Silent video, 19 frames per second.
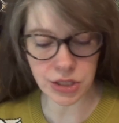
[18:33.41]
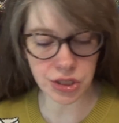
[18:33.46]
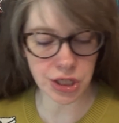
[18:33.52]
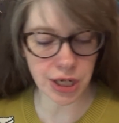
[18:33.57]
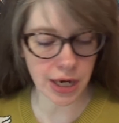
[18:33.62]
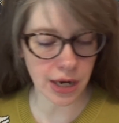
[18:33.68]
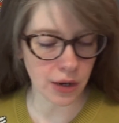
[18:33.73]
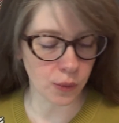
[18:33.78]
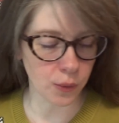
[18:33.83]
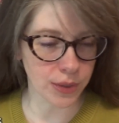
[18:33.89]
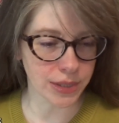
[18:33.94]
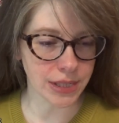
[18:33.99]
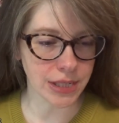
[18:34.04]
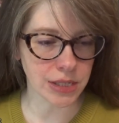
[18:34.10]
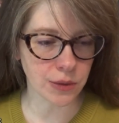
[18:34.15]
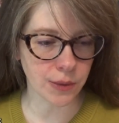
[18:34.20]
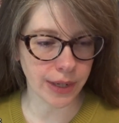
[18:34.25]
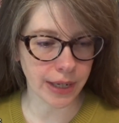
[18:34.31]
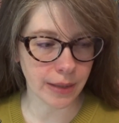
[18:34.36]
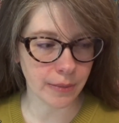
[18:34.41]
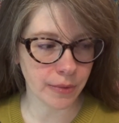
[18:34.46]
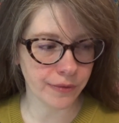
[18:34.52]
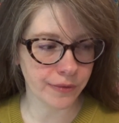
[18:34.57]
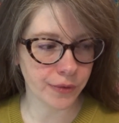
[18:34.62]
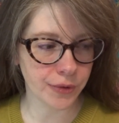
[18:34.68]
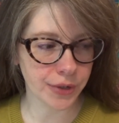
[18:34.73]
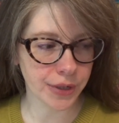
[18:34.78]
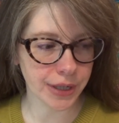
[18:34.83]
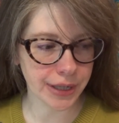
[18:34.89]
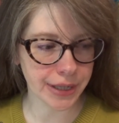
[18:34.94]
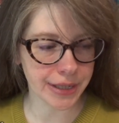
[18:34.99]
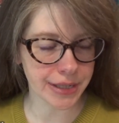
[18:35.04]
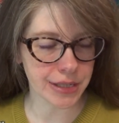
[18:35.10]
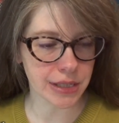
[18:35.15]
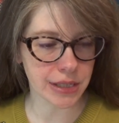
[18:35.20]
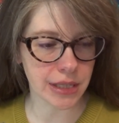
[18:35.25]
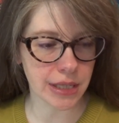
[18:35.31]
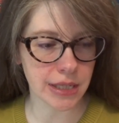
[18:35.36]
chair, was it squeaking before?
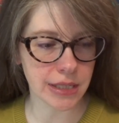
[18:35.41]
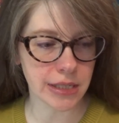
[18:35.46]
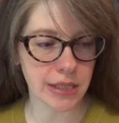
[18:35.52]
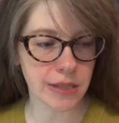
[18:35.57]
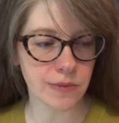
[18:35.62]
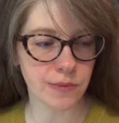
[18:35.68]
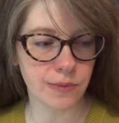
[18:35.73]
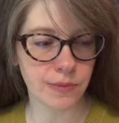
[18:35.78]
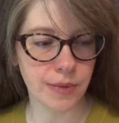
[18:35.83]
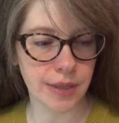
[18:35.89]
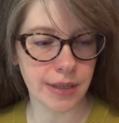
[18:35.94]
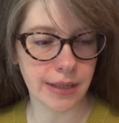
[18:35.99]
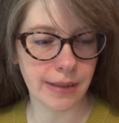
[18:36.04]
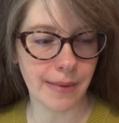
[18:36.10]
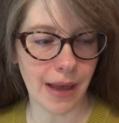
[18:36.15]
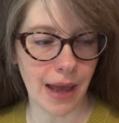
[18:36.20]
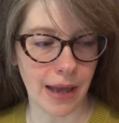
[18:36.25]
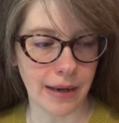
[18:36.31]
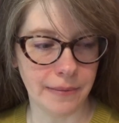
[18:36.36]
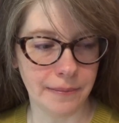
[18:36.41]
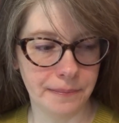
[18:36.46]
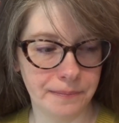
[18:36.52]
Because this is really bad.